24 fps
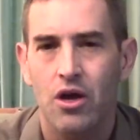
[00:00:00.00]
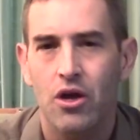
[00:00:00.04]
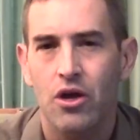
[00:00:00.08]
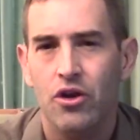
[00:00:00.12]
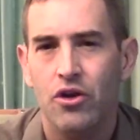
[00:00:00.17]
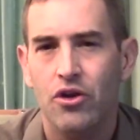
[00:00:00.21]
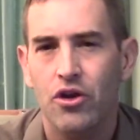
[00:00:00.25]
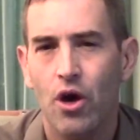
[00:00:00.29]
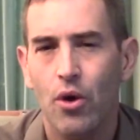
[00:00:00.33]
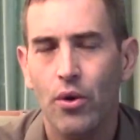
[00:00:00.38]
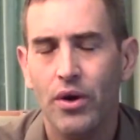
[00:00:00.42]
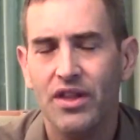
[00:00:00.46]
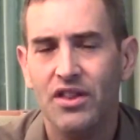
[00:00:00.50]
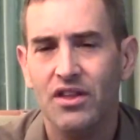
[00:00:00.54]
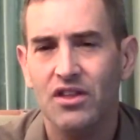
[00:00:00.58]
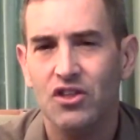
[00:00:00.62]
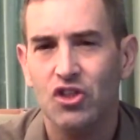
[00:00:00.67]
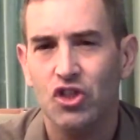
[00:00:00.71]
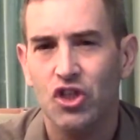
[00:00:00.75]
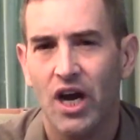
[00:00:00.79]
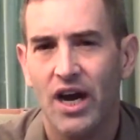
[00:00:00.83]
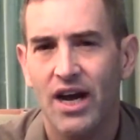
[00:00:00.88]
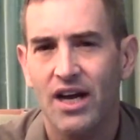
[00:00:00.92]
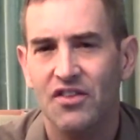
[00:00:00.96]
Knowing this
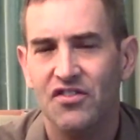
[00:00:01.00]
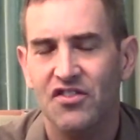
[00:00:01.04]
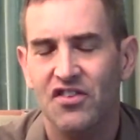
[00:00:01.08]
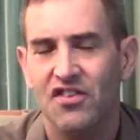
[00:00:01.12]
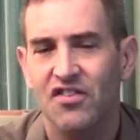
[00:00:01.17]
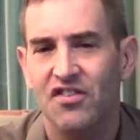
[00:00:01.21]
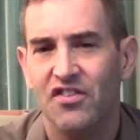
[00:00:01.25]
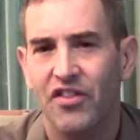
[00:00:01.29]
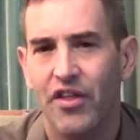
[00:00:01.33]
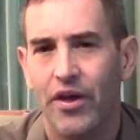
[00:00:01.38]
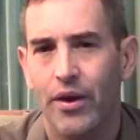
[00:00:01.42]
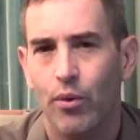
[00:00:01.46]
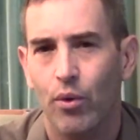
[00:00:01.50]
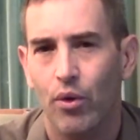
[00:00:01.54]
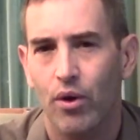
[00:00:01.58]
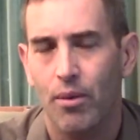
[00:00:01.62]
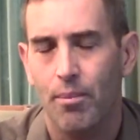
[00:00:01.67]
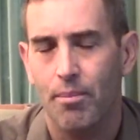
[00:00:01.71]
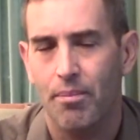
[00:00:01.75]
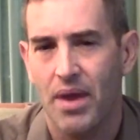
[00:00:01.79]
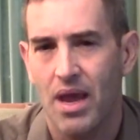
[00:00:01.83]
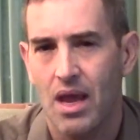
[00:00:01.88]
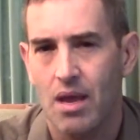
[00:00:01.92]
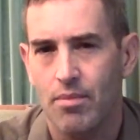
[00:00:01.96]
child since they were a
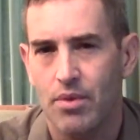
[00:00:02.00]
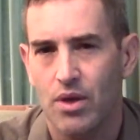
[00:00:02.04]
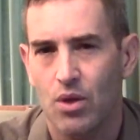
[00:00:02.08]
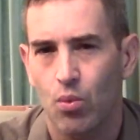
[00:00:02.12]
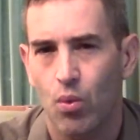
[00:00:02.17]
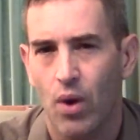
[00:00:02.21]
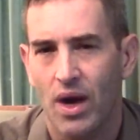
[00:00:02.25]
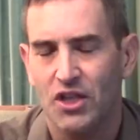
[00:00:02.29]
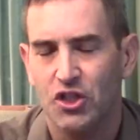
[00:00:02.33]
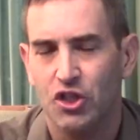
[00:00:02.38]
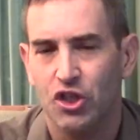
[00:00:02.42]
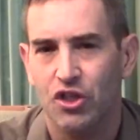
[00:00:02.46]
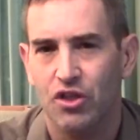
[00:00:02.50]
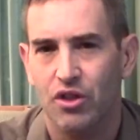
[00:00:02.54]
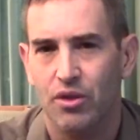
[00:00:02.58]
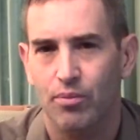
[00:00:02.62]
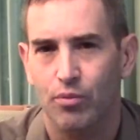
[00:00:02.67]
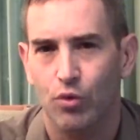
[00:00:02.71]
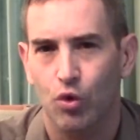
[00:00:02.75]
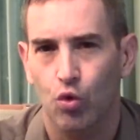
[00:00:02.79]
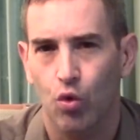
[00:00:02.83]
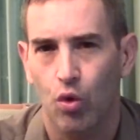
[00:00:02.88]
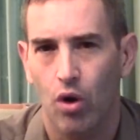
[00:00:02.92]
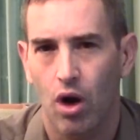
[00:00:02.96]
baby, watching
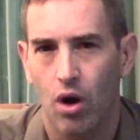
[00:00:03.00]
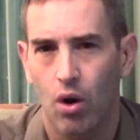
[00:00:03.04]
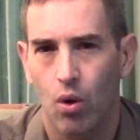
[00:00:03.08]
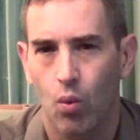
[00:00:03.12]
them grow,